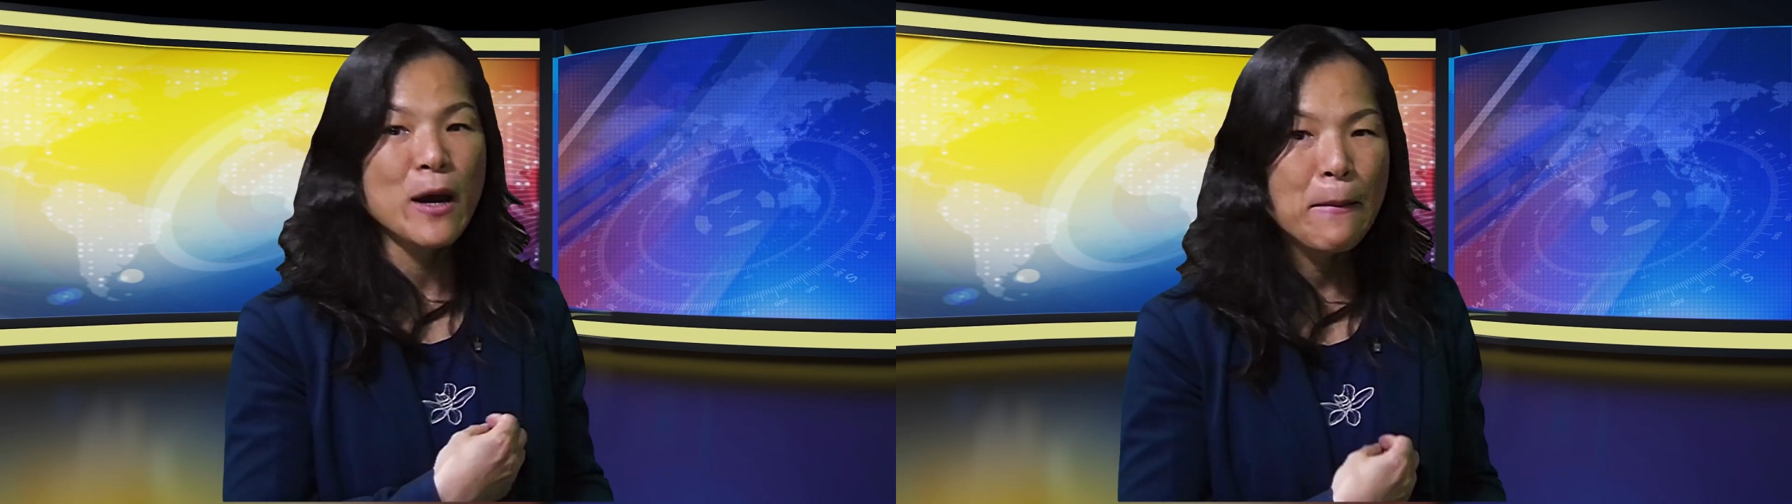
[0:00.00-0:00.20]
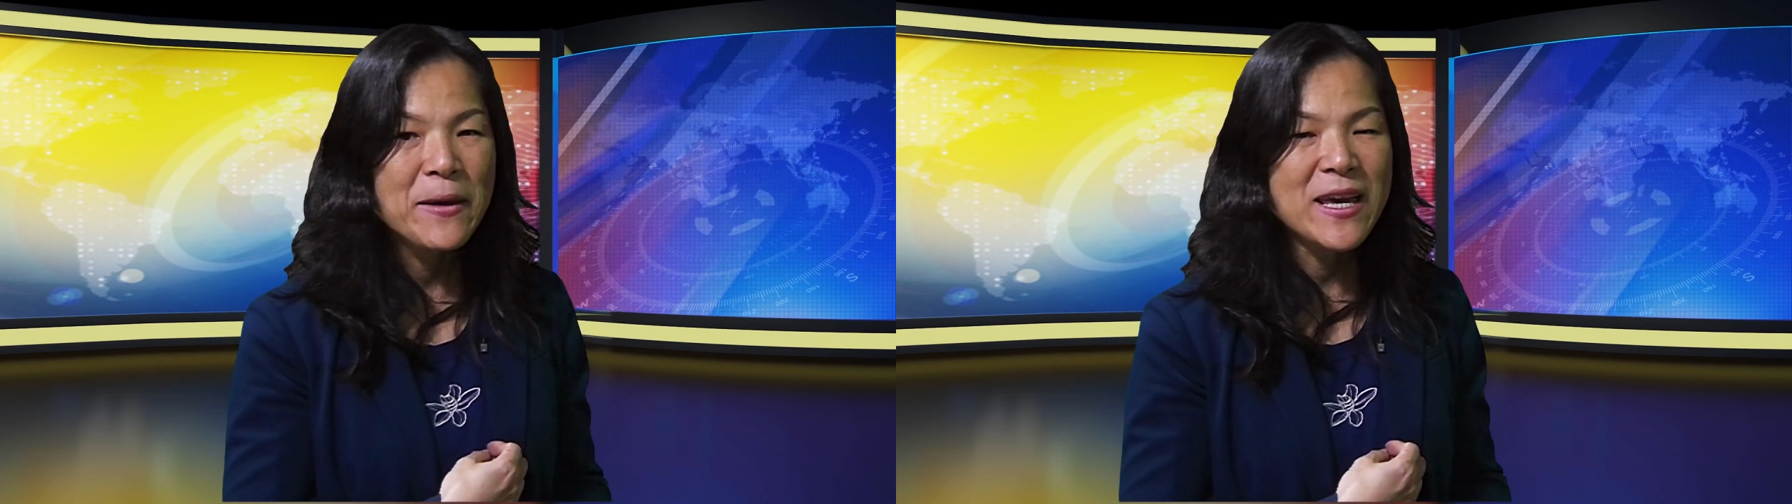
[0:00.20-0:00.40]

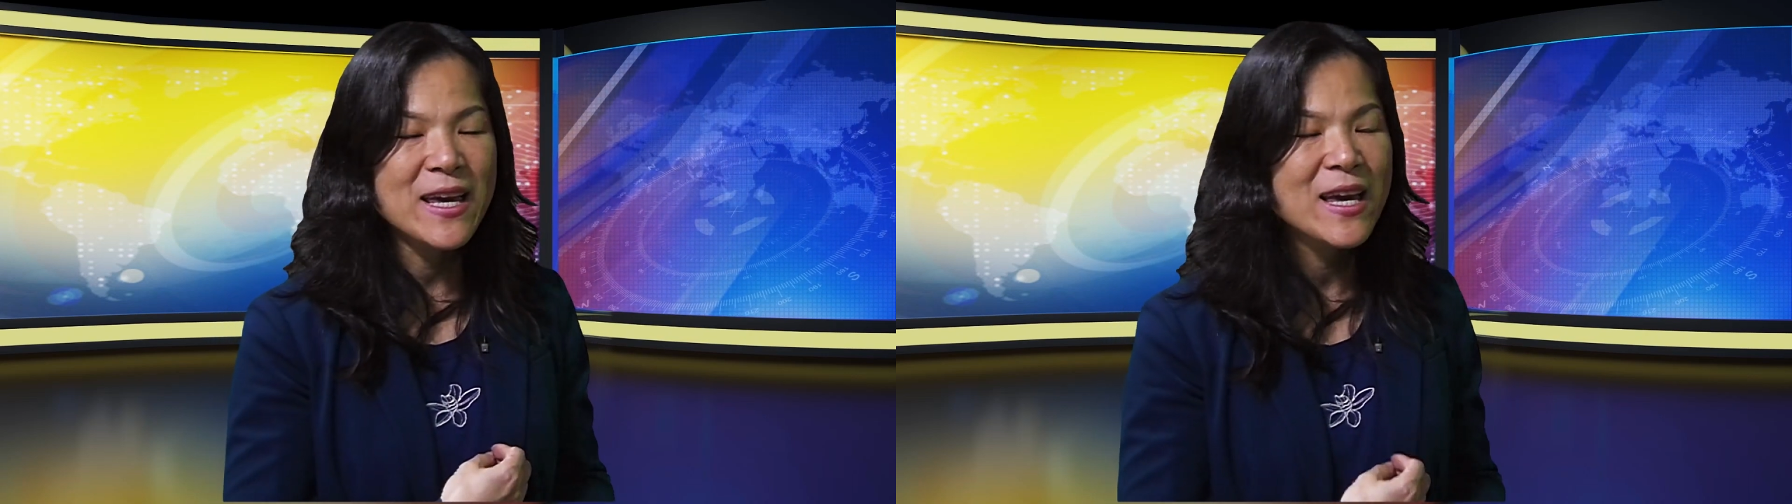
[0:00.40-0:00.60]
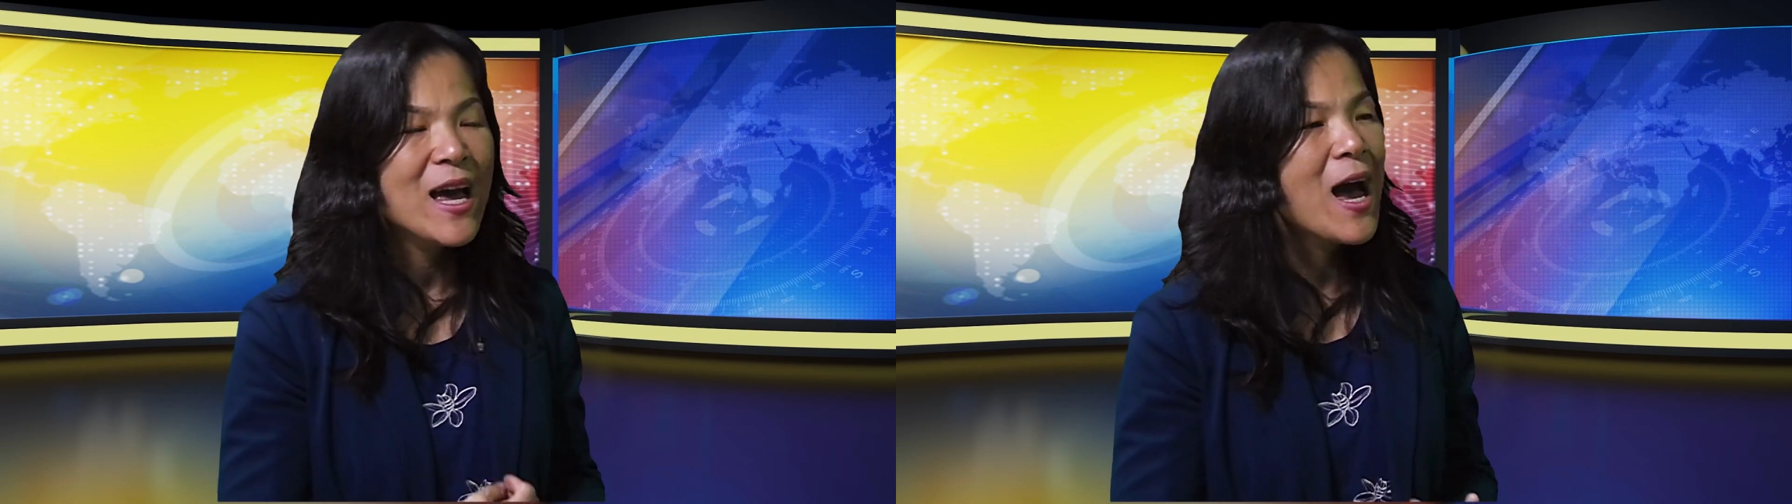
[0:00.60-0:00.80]

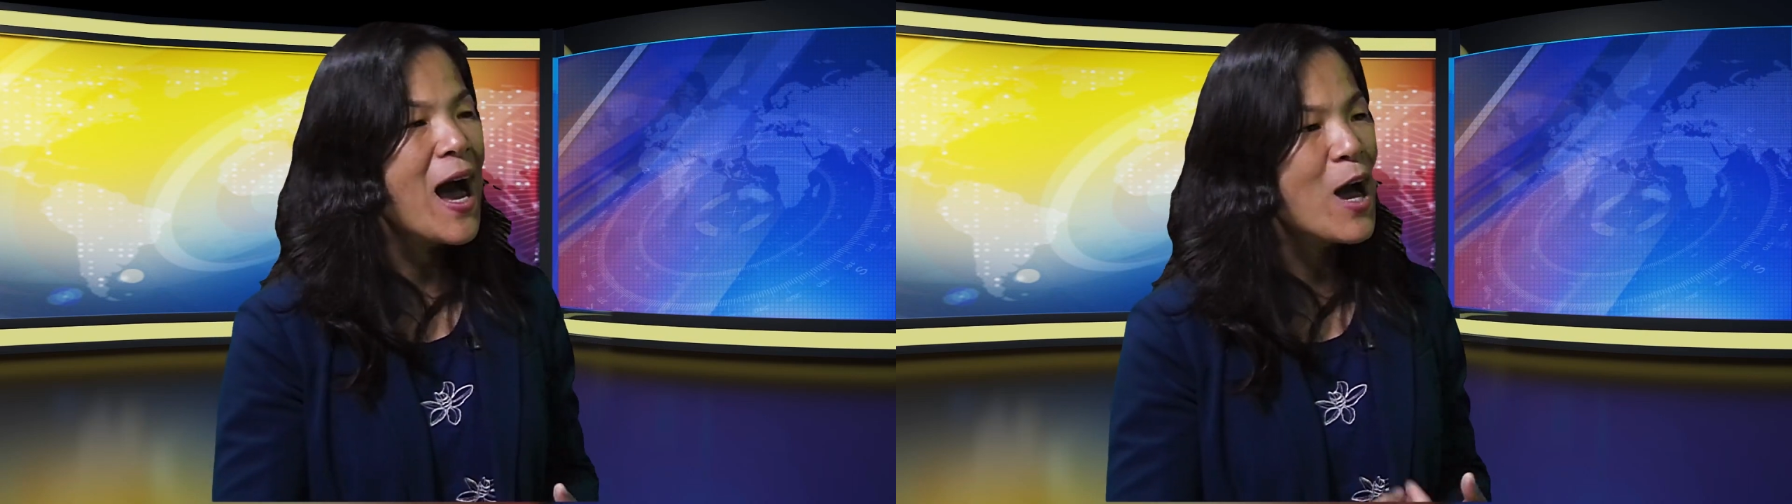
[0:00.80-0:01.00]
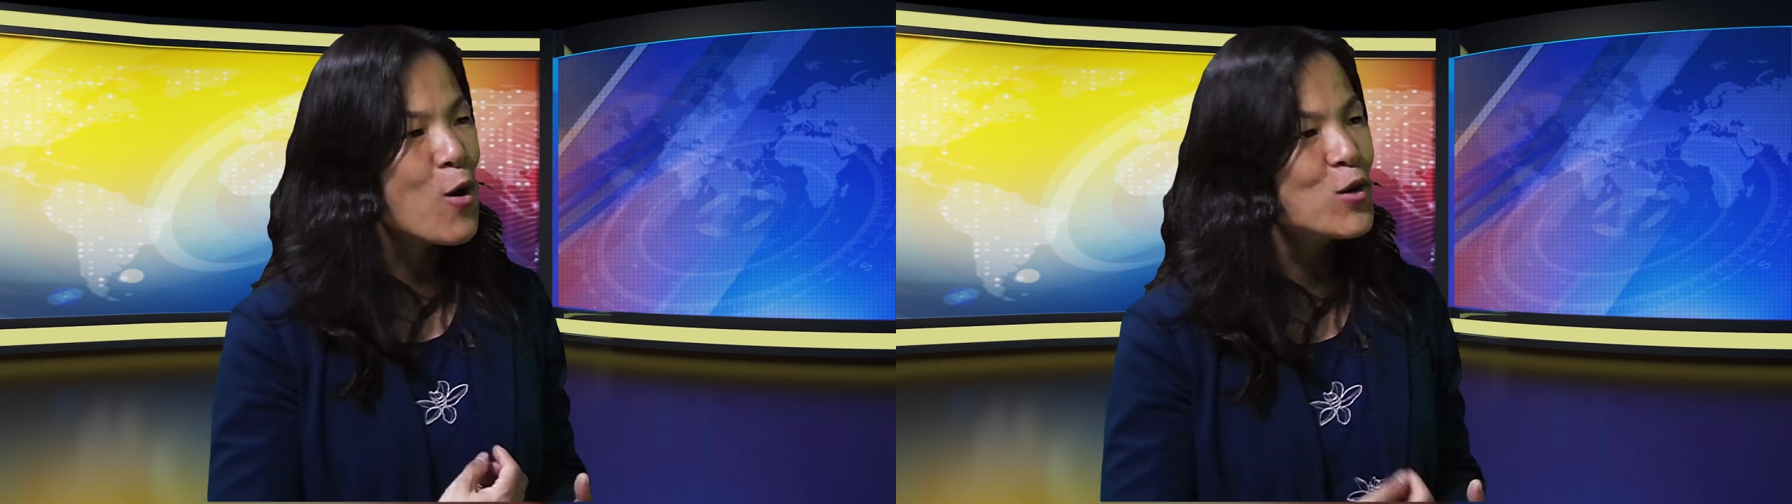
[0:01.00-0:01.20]

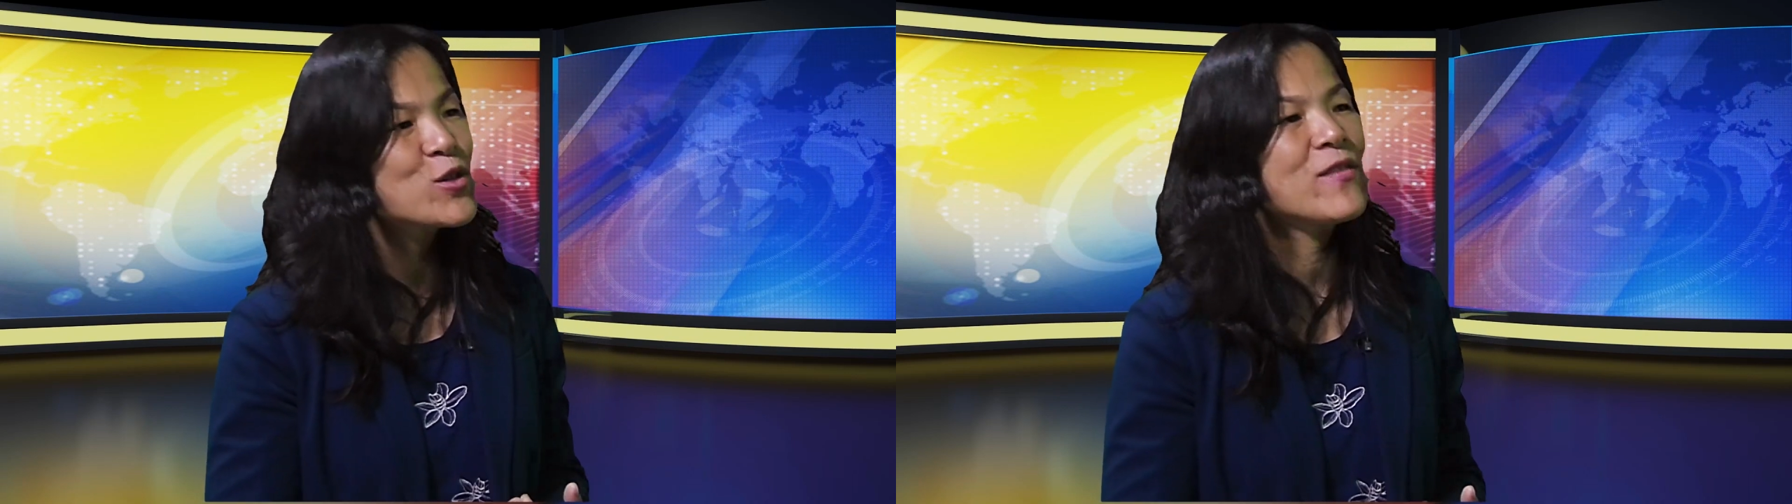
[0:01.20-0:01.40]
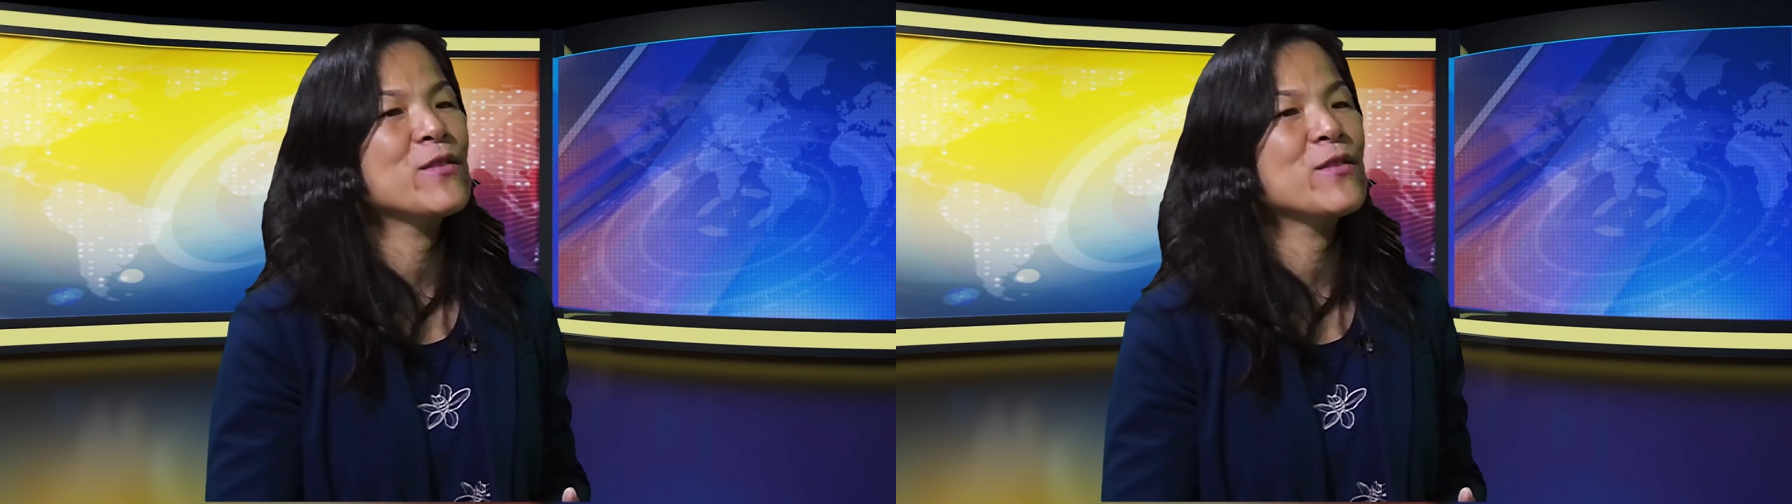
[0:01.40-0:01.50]
I also have